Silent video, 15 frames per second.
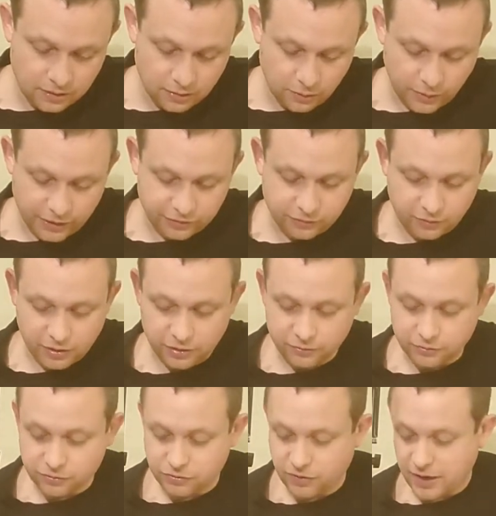the West
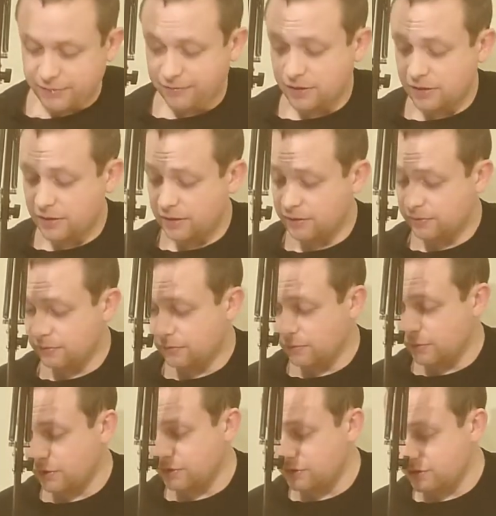Road Traveller,
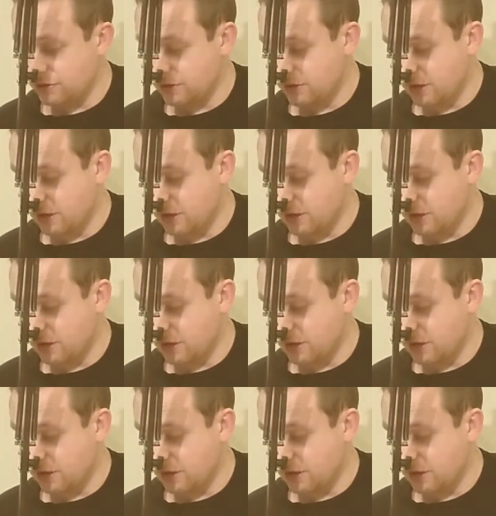which